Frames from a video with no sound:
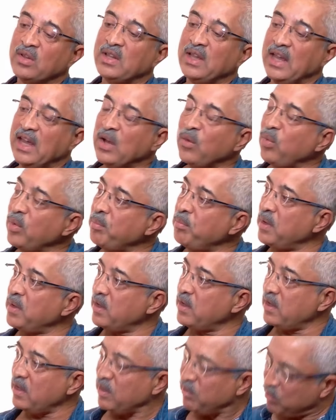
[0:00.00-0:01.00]
on the
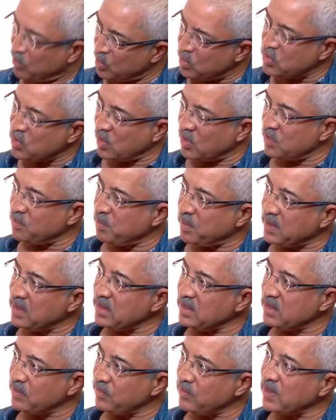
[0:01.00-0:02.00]
equipment in most
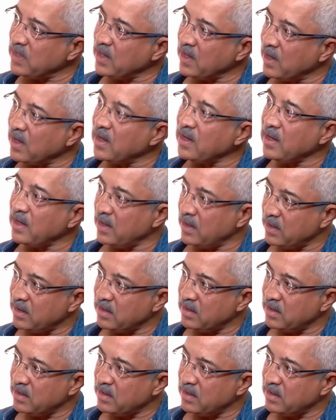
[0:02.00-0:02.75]
hospitals is very high.